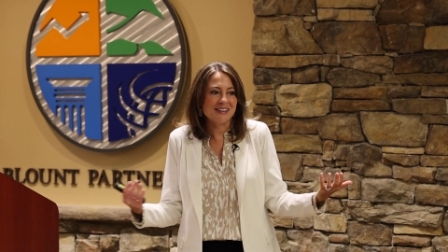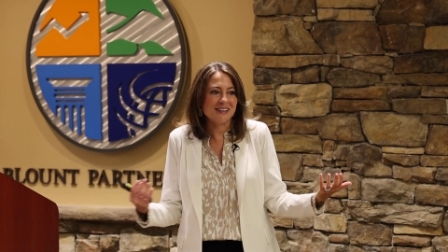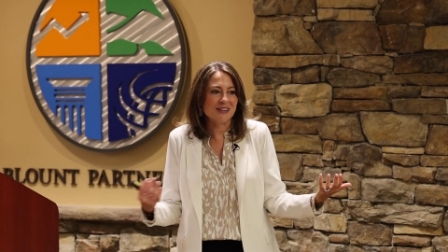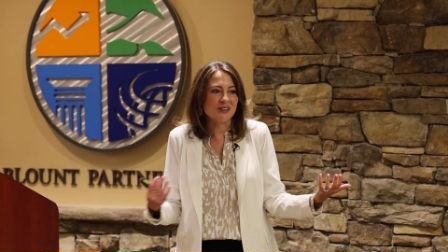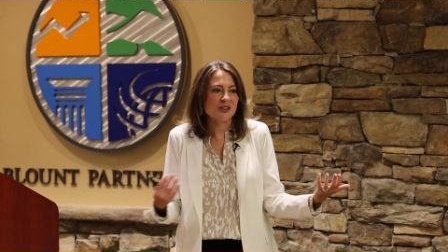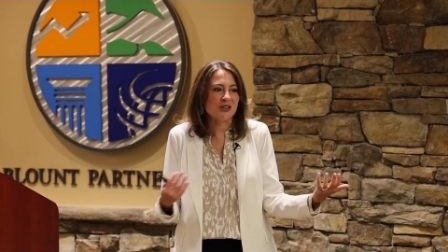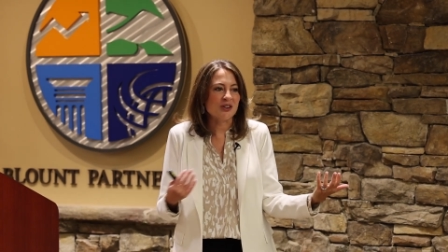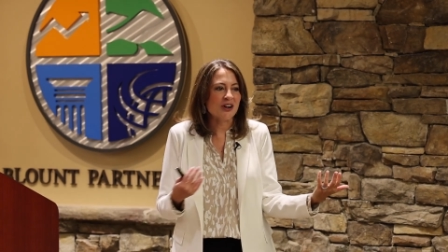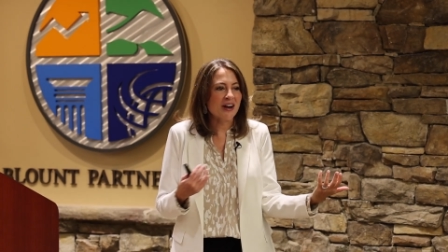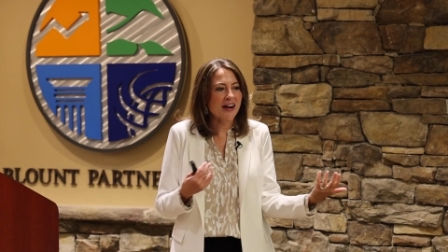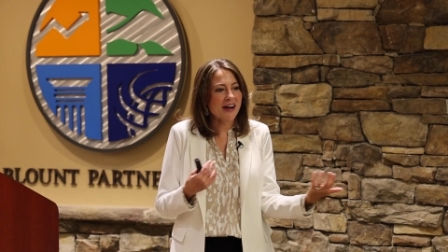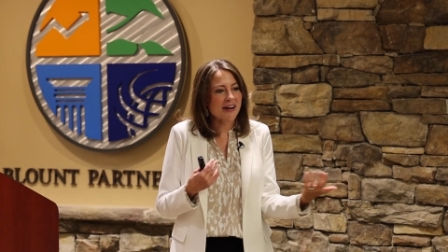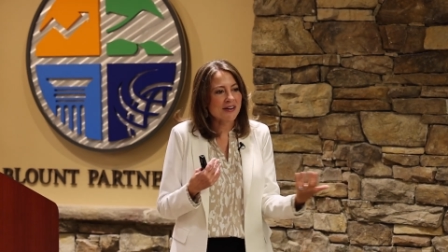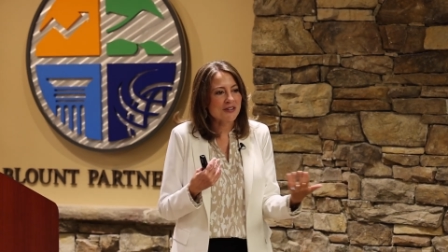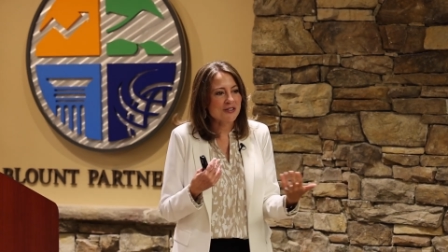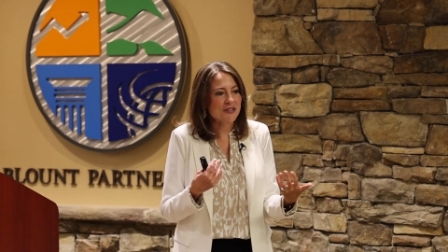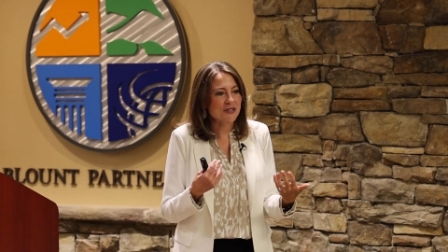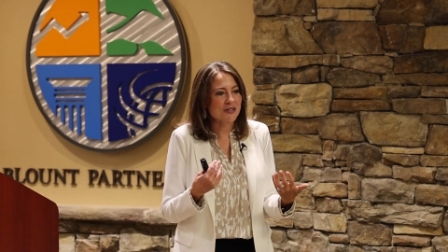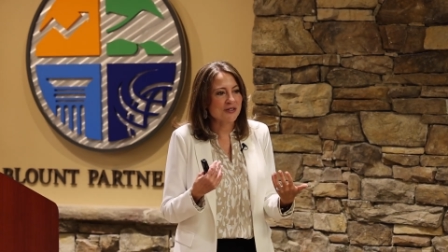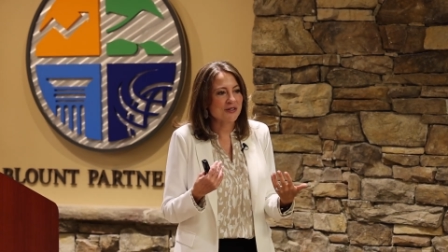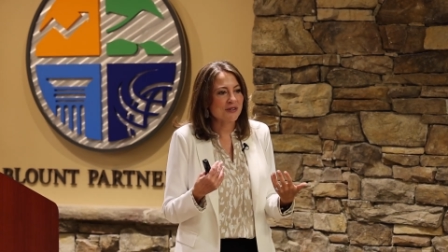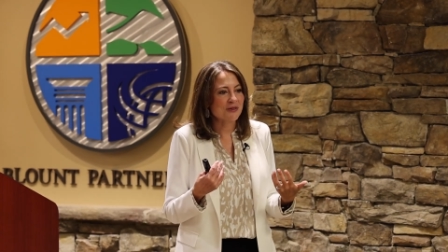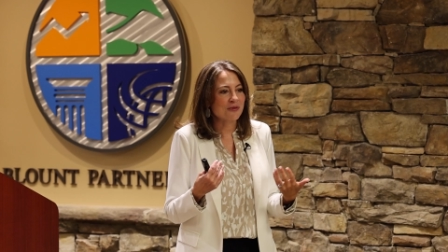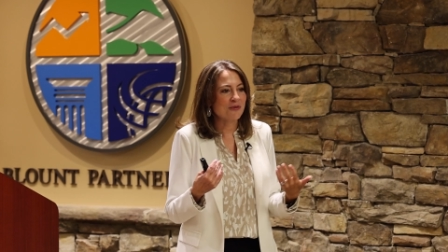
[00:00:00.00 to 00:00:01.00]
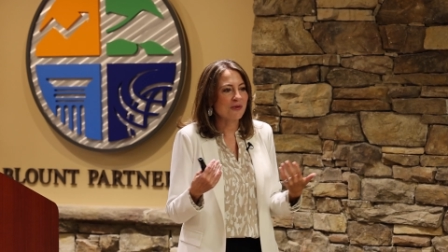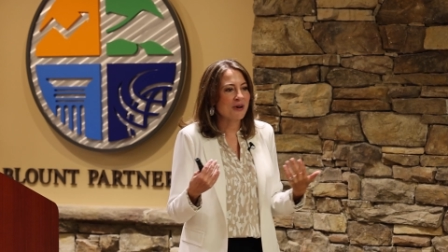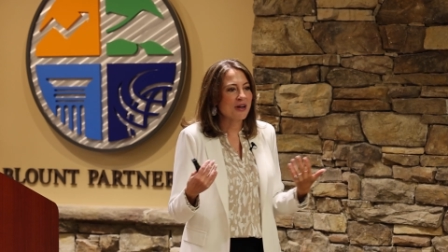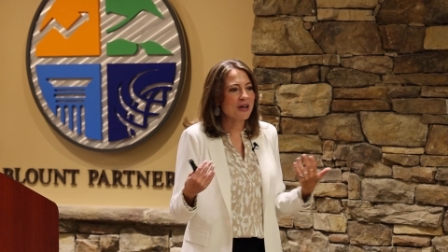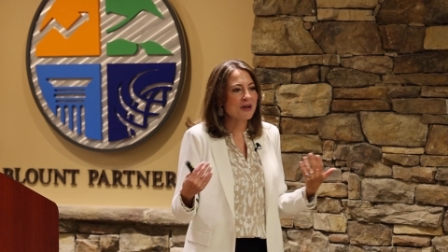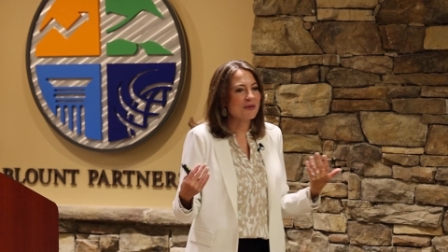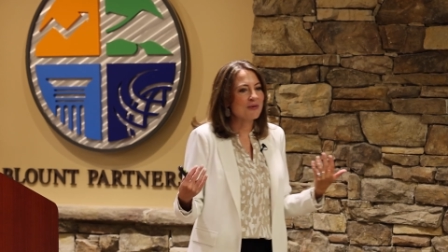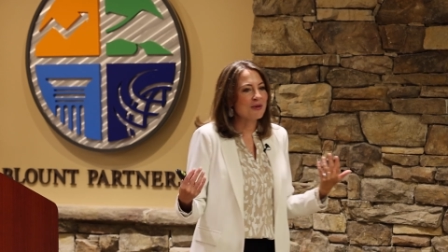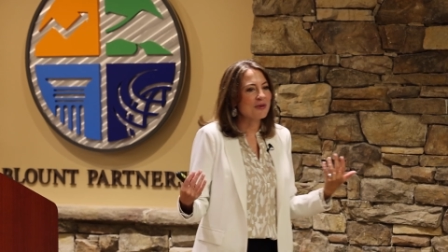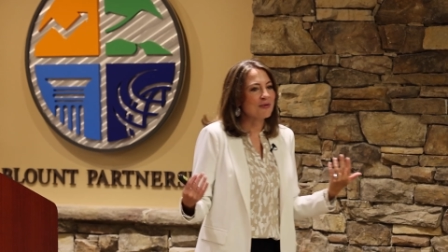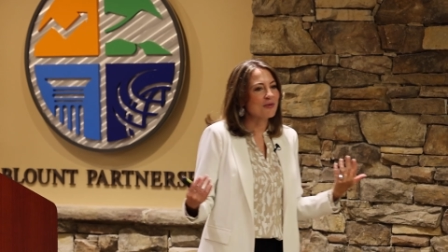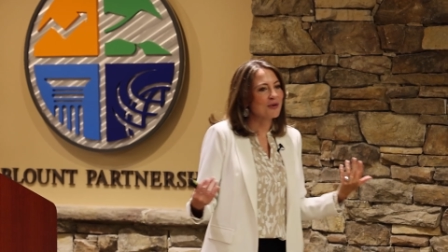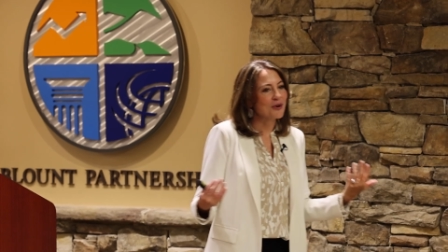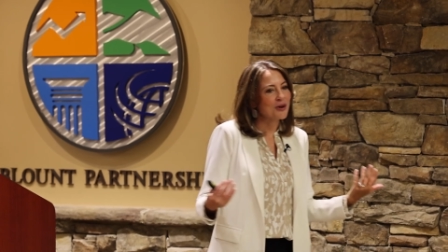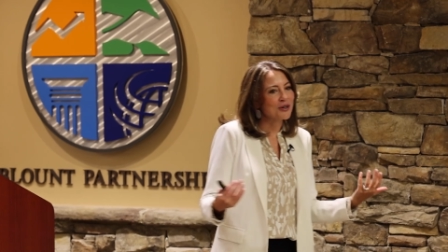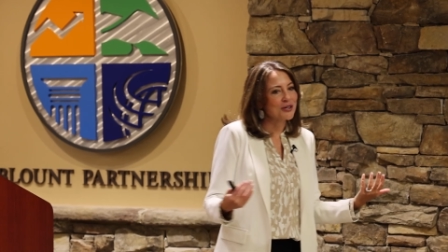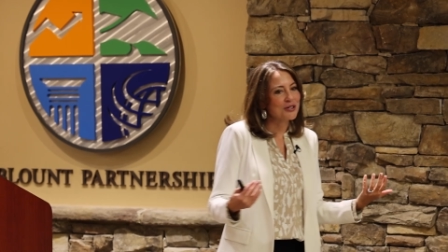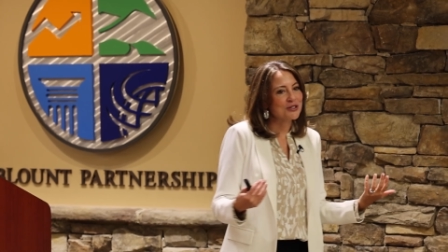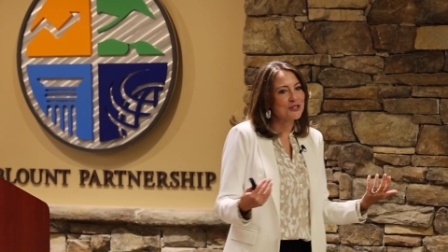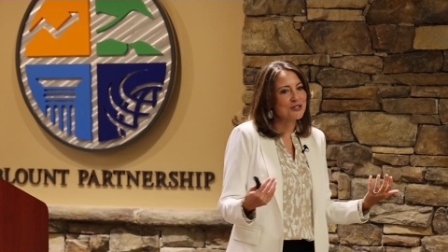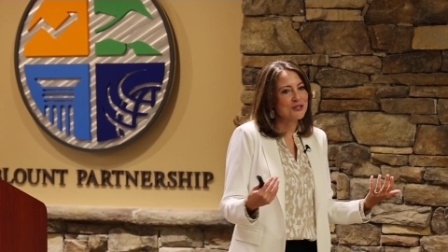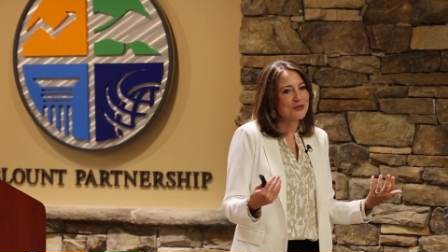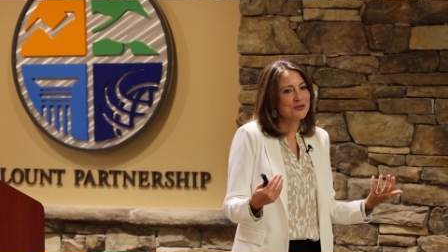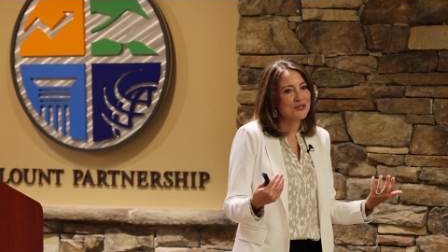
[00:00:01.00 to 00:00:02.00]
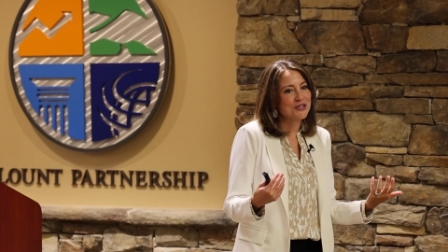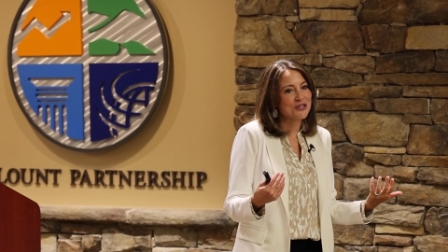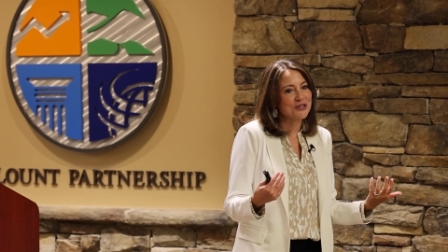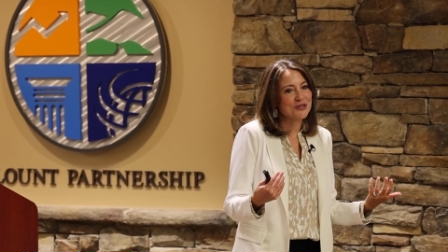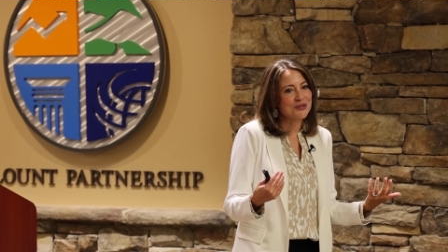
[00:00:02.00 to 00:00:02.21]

interaction the way we wanted you to,